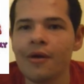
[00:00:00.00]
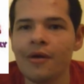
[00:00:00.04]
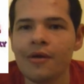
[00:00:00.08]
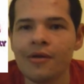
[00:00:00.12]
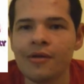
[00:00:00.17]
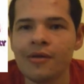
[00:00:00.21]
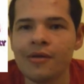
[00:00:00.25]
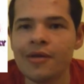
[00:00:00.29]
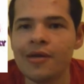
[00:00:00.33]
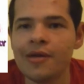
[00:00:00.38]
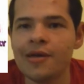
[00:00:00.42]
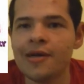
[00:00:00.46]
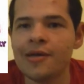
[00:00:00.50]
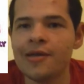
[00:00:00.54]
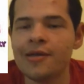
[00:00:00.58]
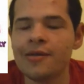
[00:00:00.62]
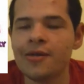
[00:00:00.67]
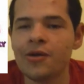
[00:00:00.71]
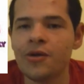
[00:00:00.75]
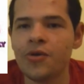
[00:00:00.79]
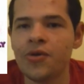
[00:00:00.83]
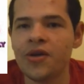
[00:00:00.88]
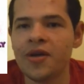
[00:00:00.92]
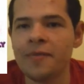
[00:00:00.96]

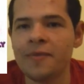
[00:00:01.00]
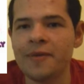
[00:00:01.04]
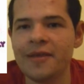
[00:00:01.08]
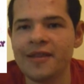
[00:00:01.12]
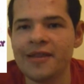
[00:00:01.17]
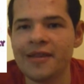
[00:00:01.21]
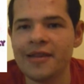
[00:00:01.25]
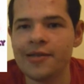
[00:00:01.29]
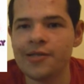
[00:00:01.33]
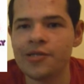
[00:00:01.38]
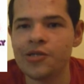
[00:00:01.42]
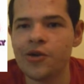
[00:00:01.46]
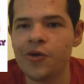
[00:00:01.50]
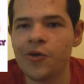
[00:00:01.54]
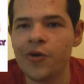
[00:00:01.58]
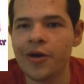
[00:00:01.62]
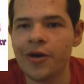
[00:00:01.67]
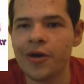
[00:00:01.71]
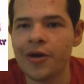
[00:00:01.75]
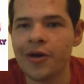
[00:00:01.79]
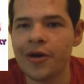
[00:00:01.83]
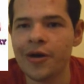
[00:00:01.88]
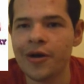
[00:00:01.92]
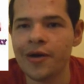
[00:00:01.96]
the creepy things going
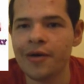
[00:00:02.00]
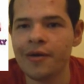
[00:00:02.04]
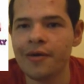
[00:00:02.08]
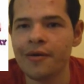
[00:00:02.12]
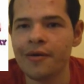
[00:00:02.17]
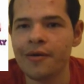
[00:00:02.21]
on.